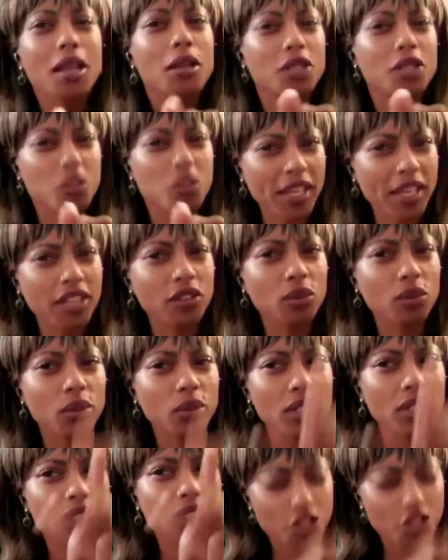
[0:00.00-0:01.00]
Speaking of
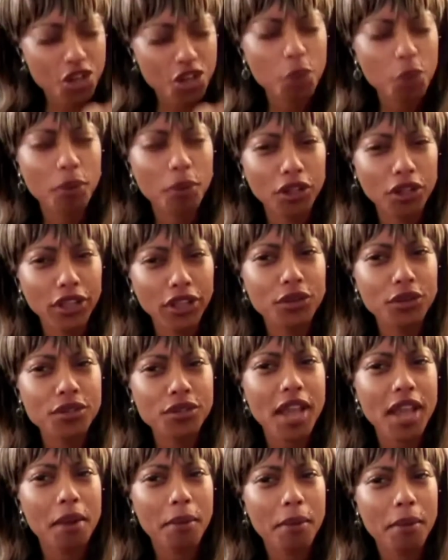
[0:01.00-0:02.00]
which, did you know polio is
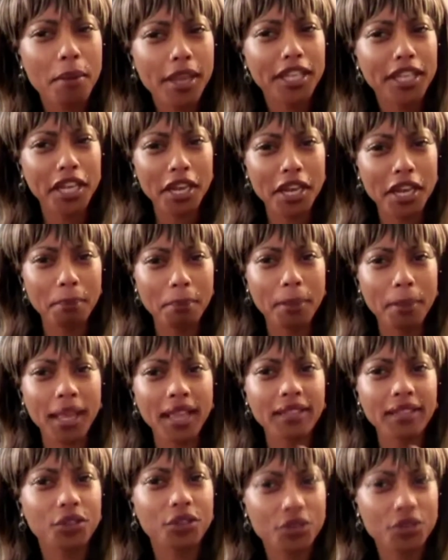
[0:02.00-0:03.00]
kind of making a
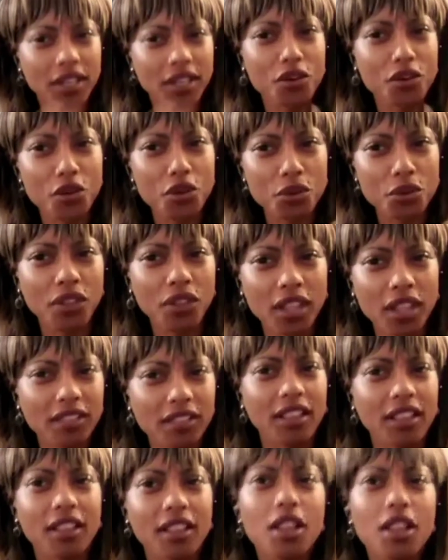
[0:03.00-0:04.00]
comeback? There's like a new thing
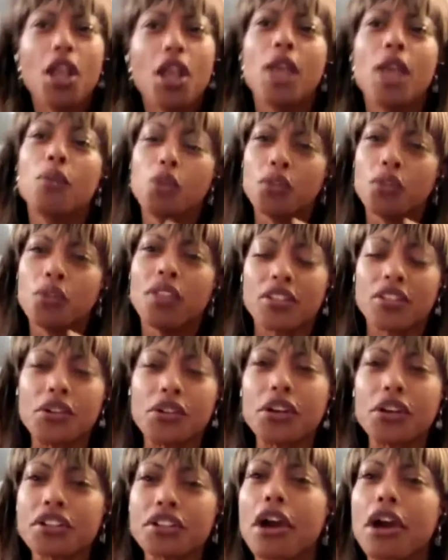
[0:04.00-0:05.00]
that, well, they
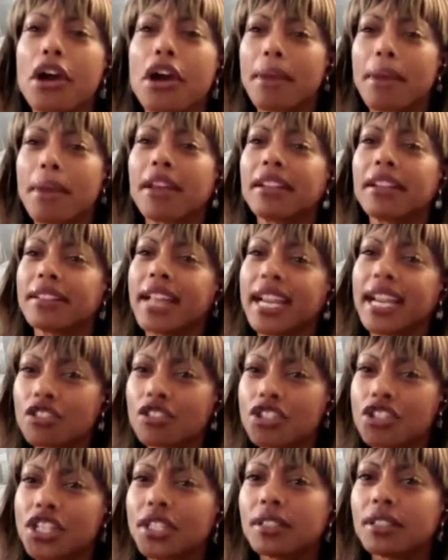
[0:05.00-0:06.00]
started talking about it
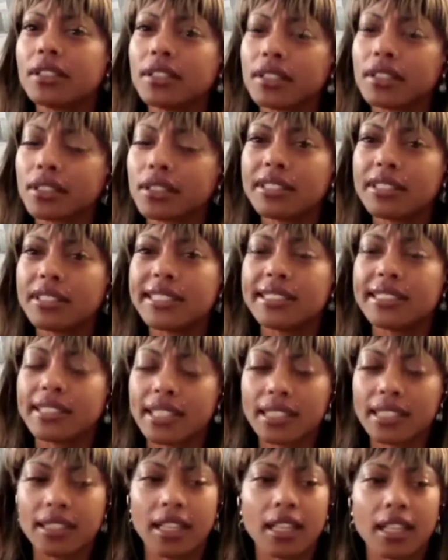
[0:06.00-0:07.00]
last year, that there's this
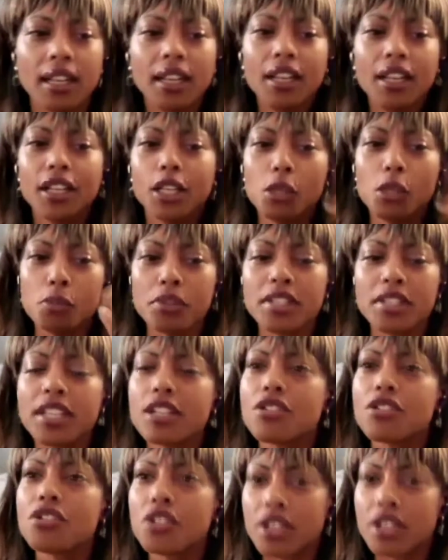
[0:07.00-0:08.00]
thing that could
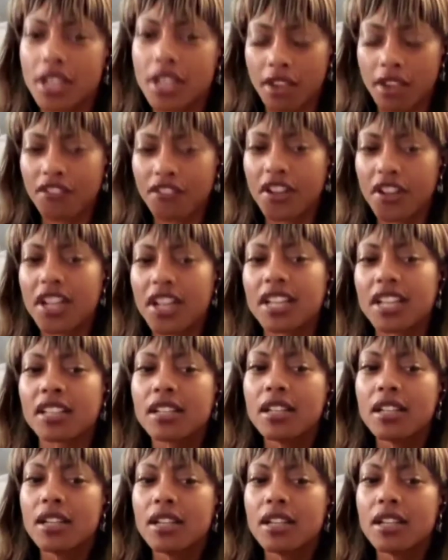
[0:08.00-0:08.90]
potentially affect